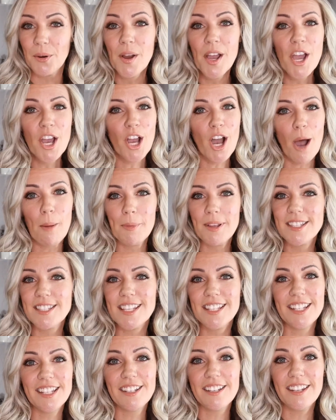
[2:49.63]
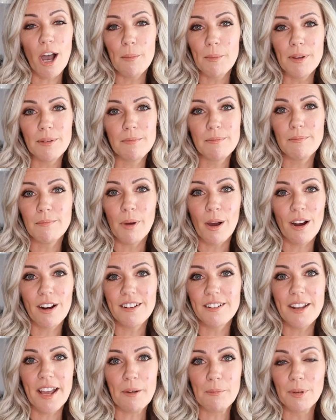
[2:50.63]
comments in the comment
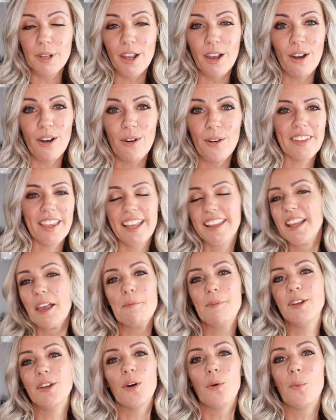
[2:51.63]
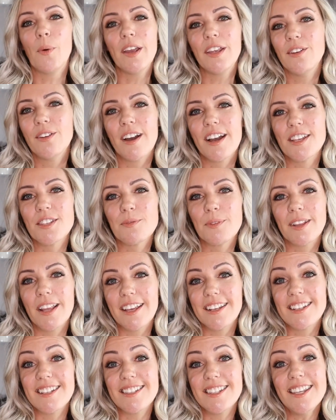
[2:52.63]
bar down below, and let me know what you guys would
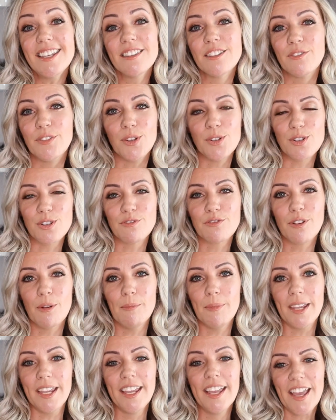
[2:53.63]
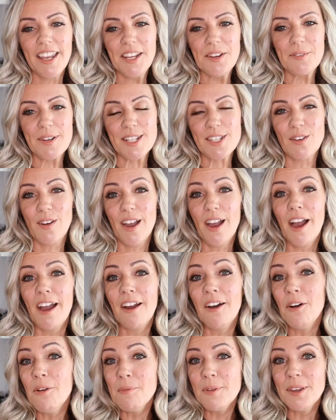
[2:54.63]
like to see in the future from me. Anyway, so
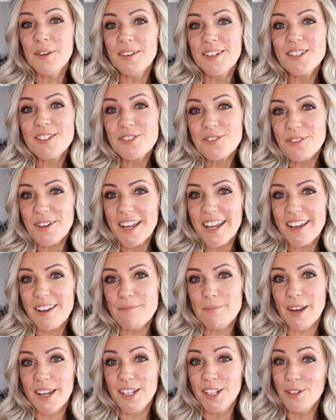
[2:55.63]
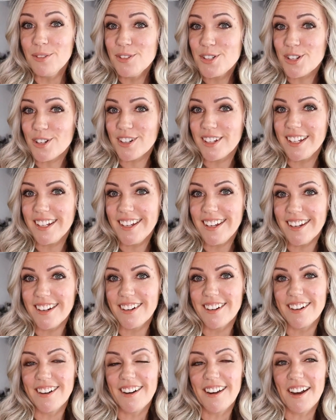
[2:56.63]
I hope you enjoy my new journey
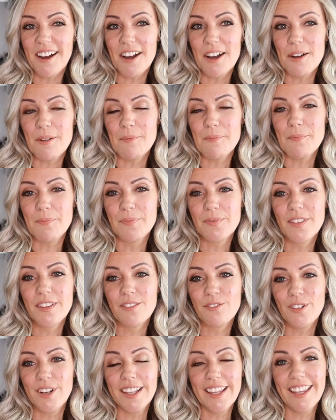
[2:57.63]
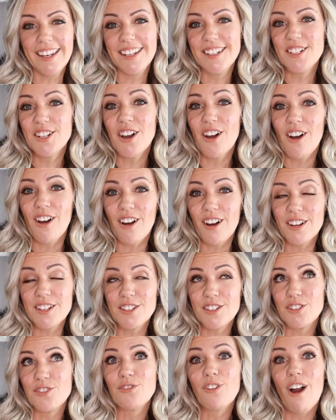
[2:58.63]
here relating
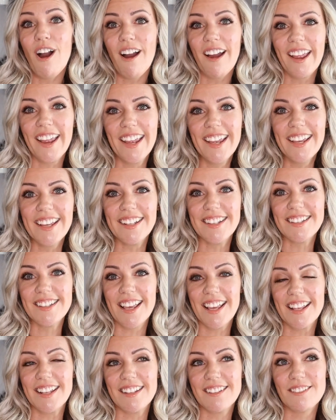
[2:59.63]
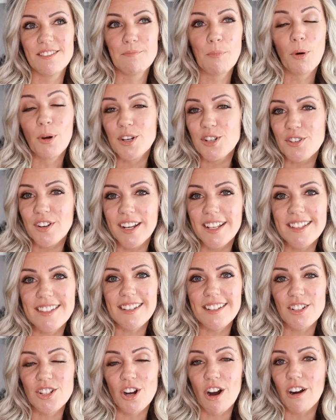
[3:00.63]
to drawing and
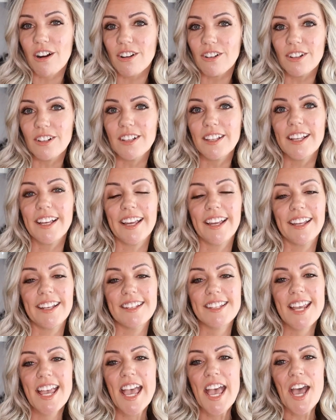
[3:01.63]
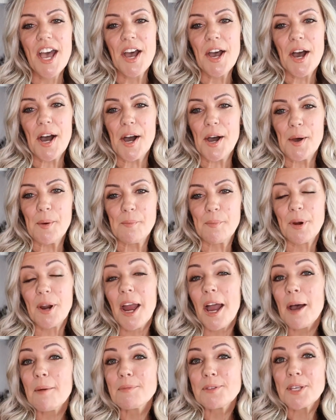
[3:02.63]
portraits charcoal, and
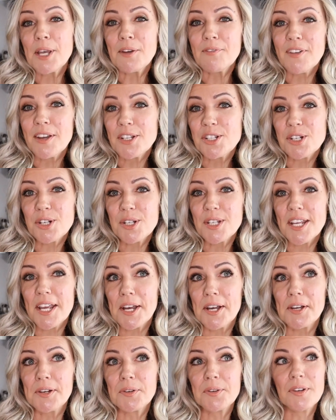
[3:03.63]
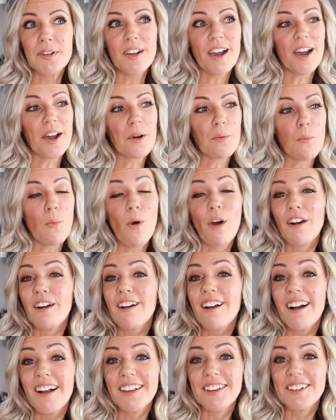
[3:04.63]
perhaps I'll venture down
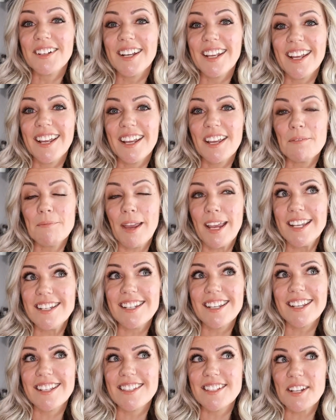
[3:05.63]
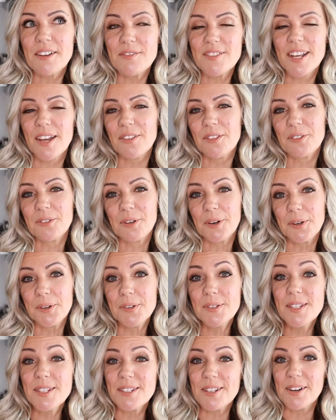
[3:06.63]
watercoloring and painting and stuff down the
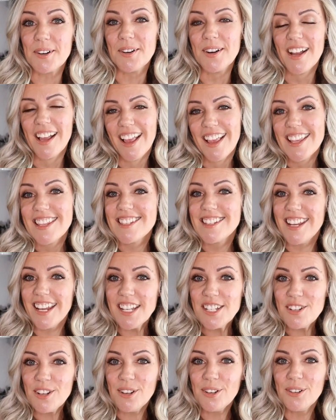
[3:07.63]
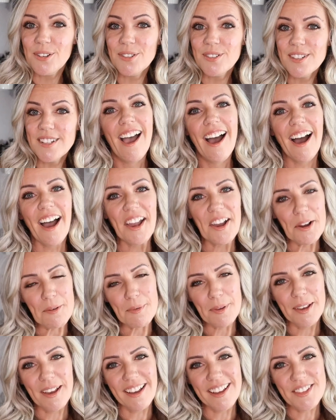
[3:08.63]
road. So stay tuned. I hope
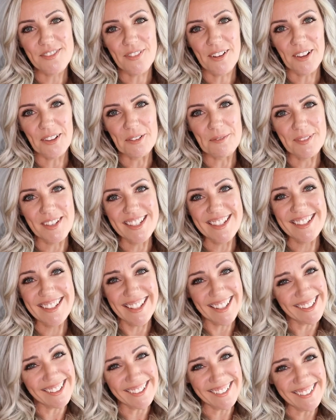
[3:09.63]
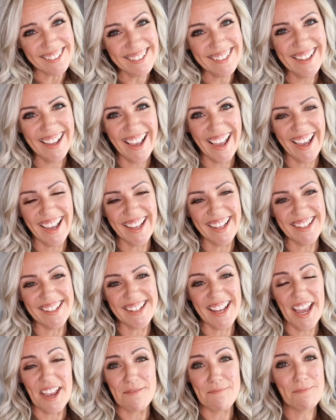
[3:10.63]
you guys follow me still, and
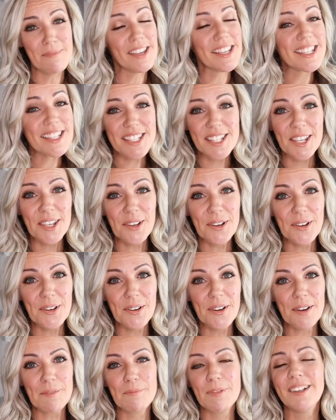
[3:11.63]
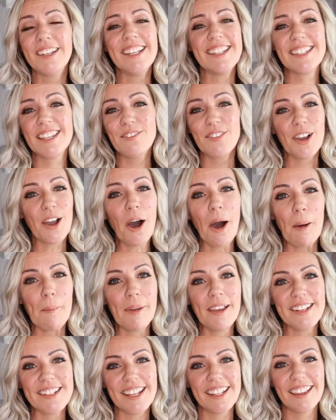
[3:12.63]
I miss you. Please leave a
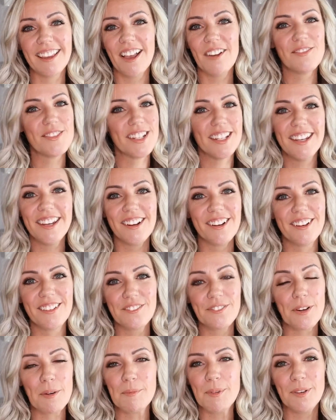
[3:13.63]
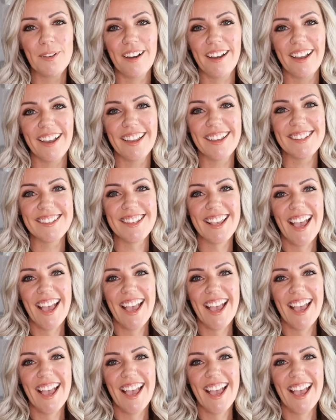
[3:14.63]
comment. I'd love to hear from you guys.